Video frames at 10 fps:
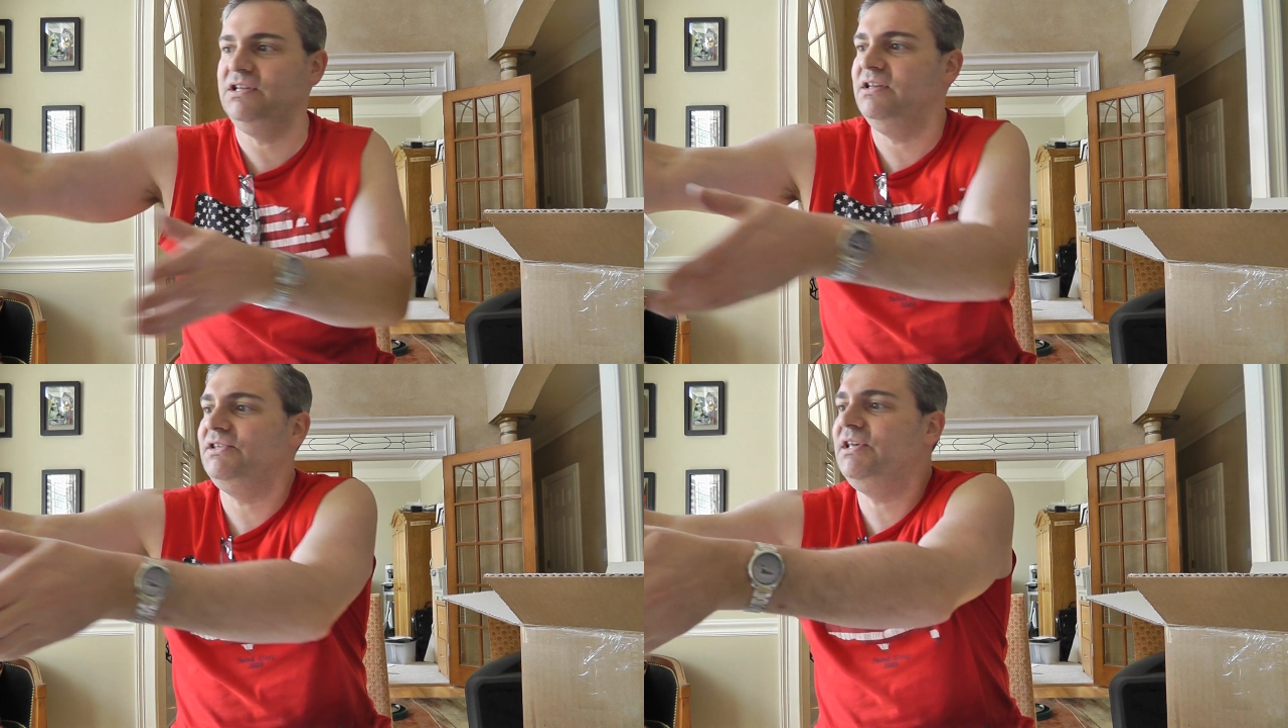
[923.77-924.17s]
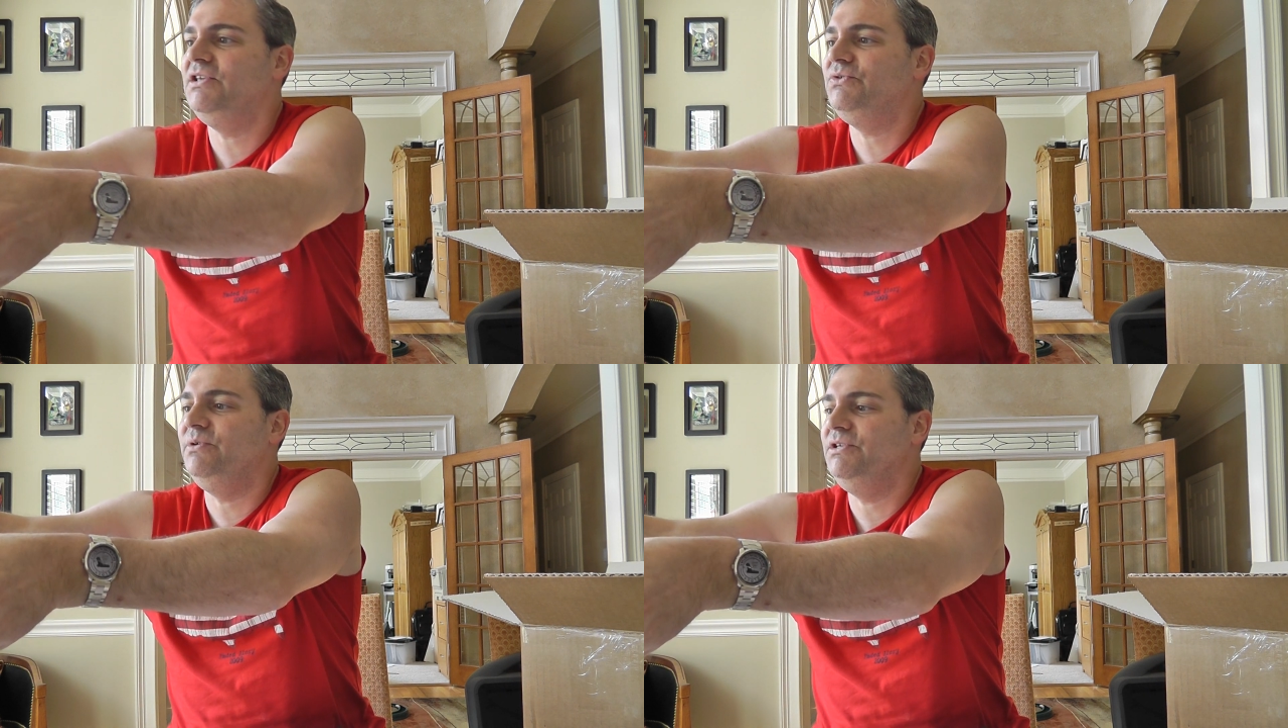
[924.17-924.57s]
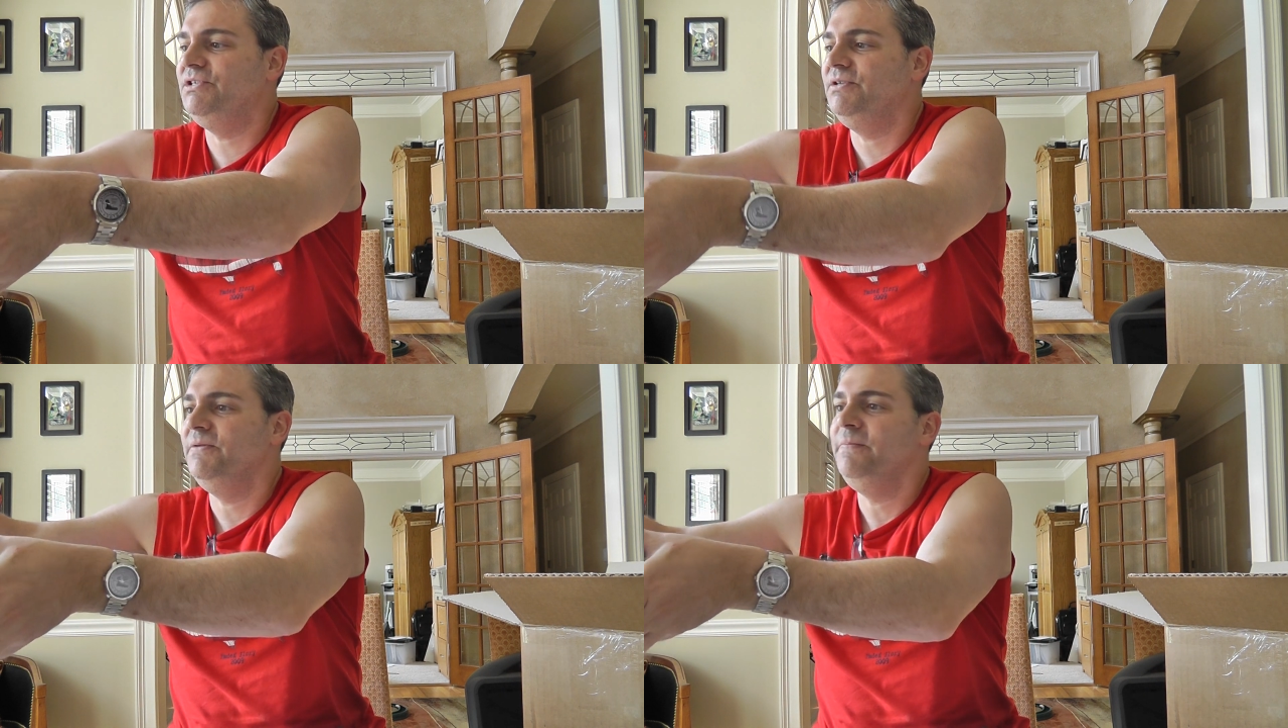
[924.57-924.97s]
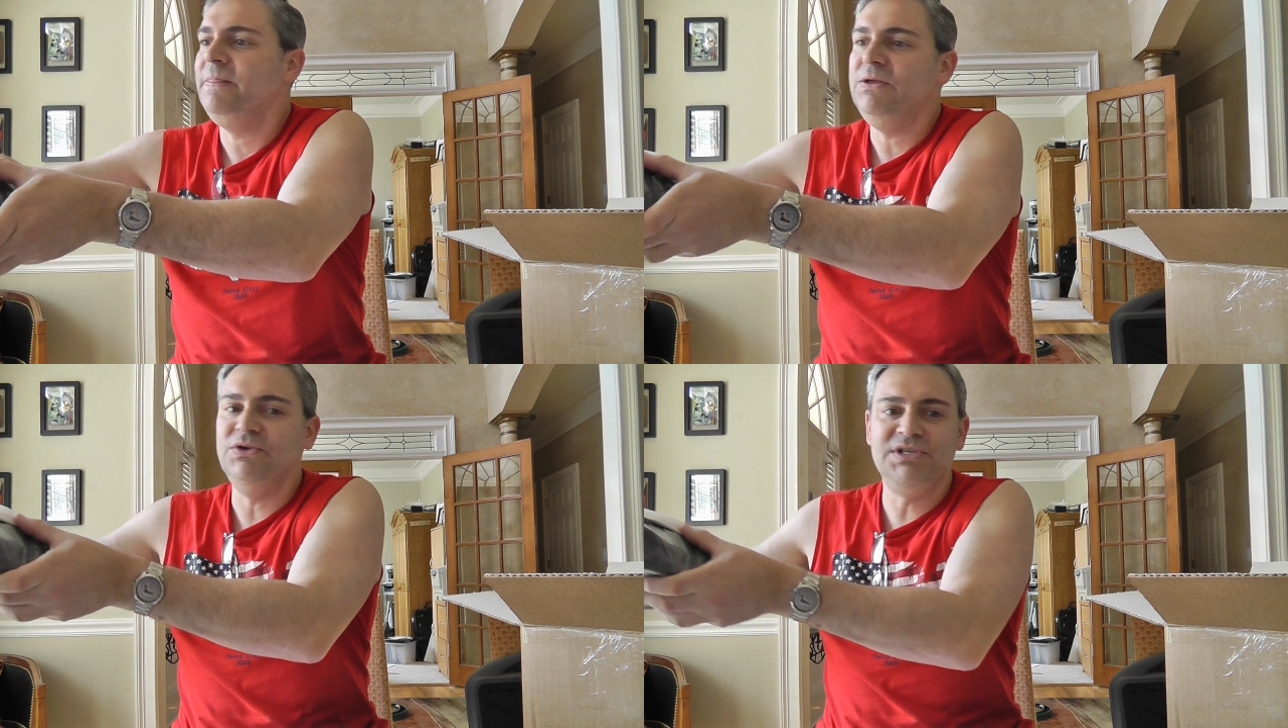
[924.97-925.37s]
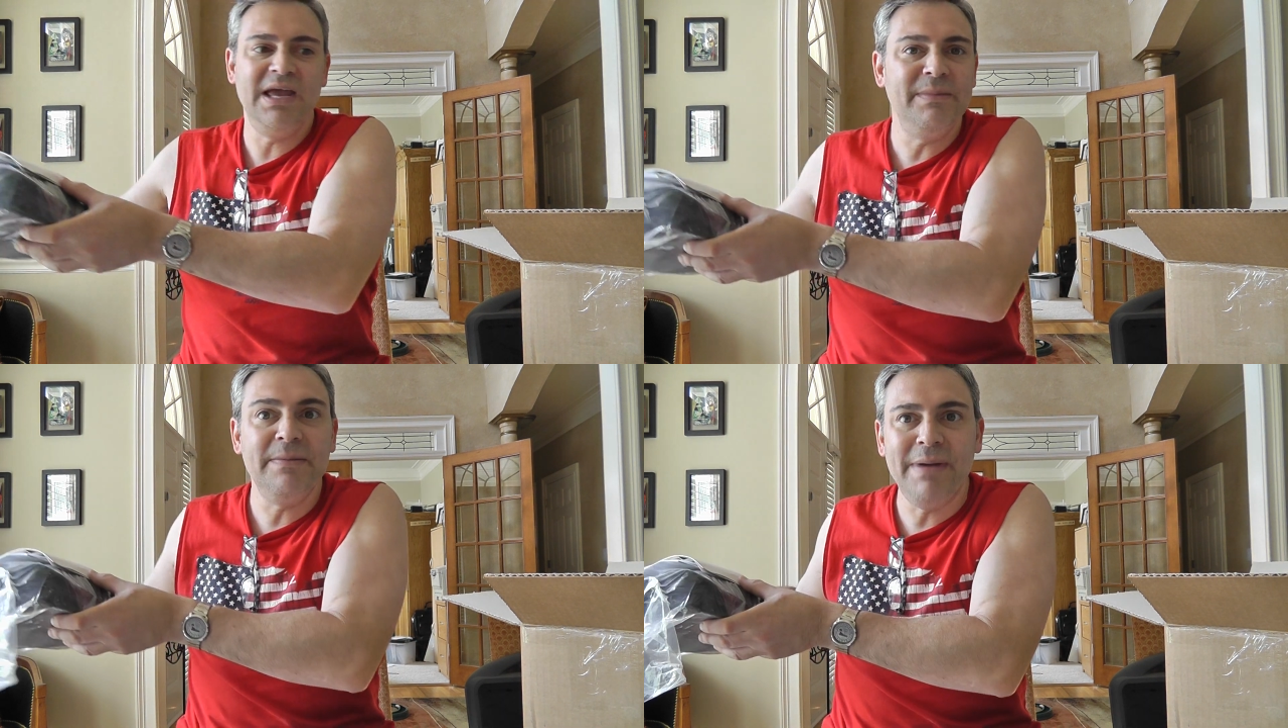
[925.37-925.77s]
in accessories. You see
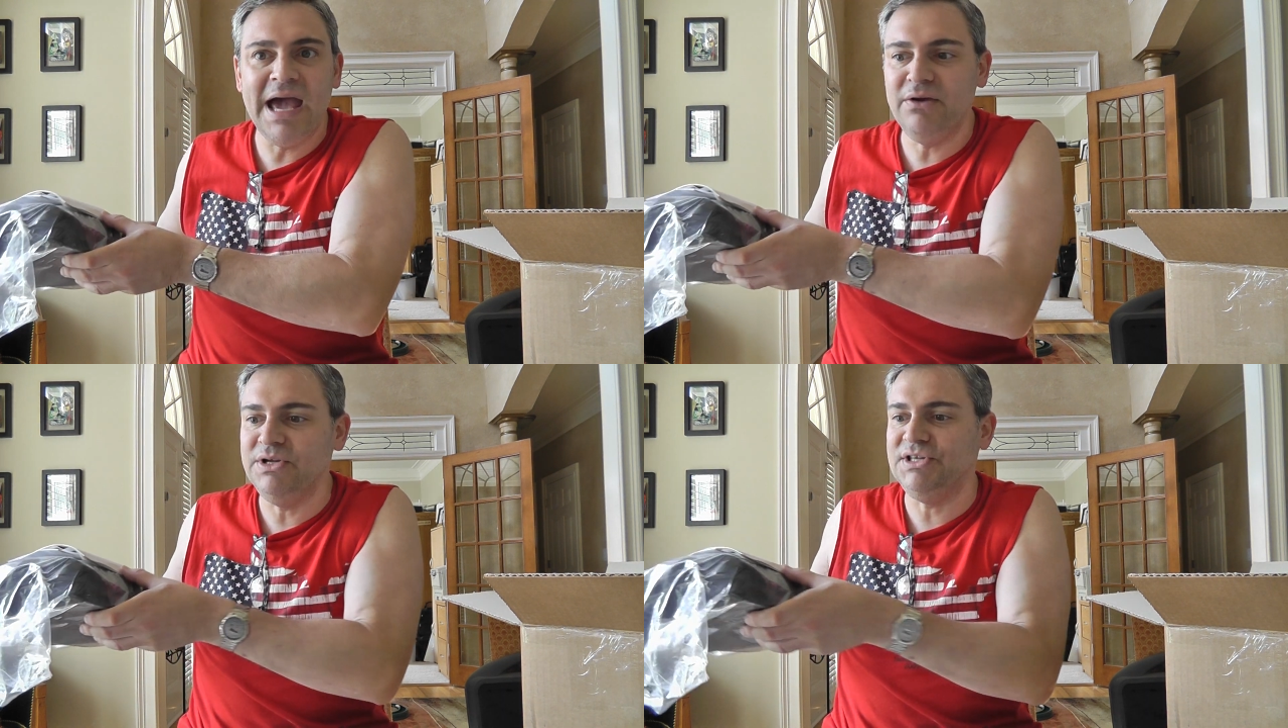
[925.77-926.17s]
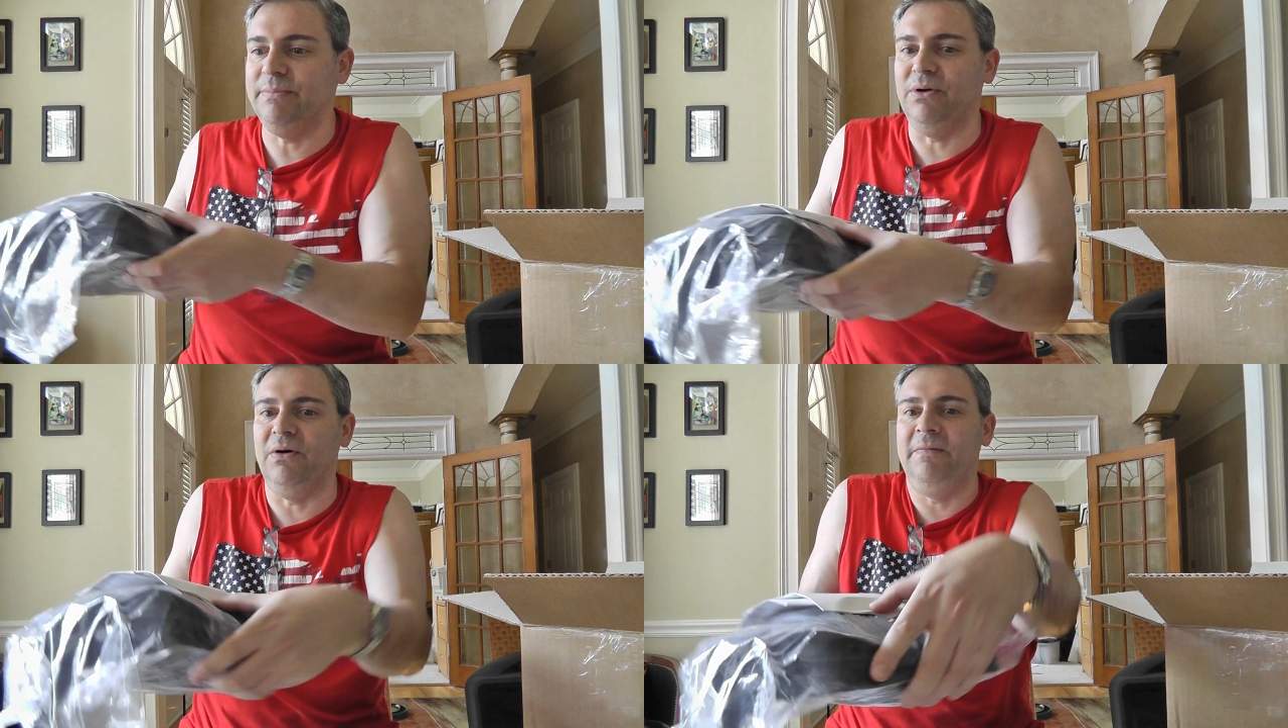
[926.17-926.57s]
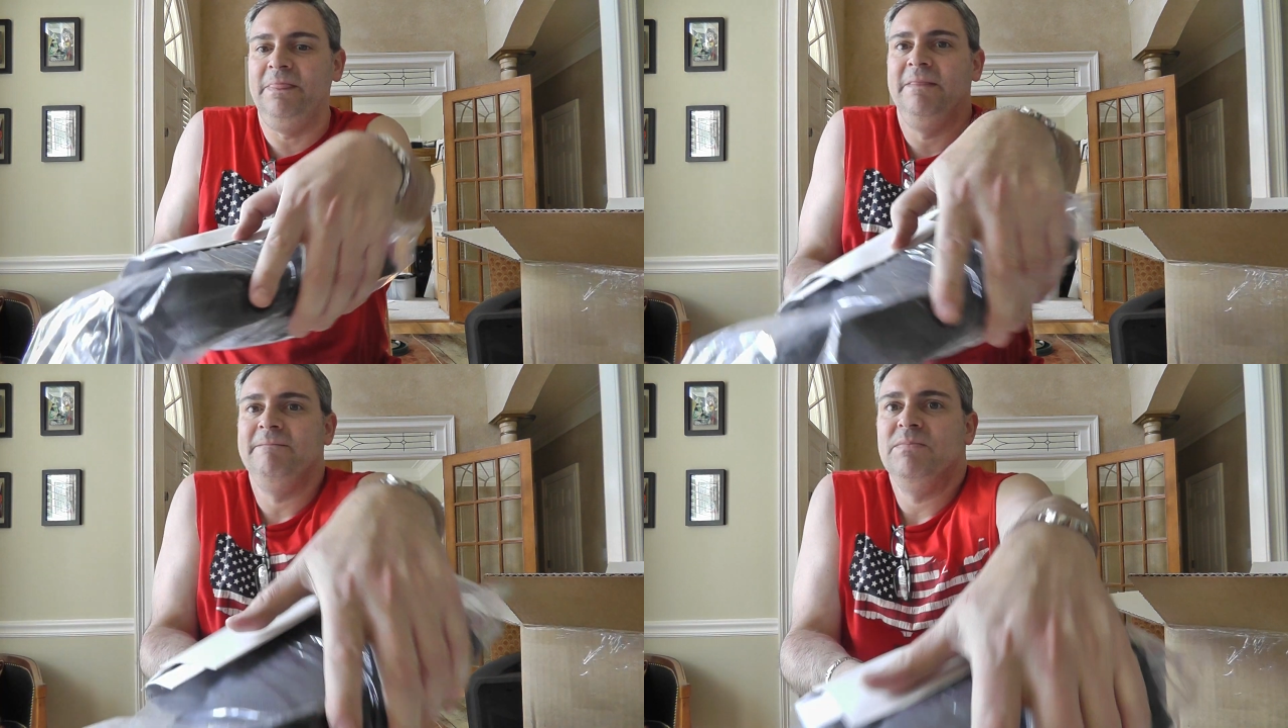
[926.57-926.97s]
how many batteries I bought?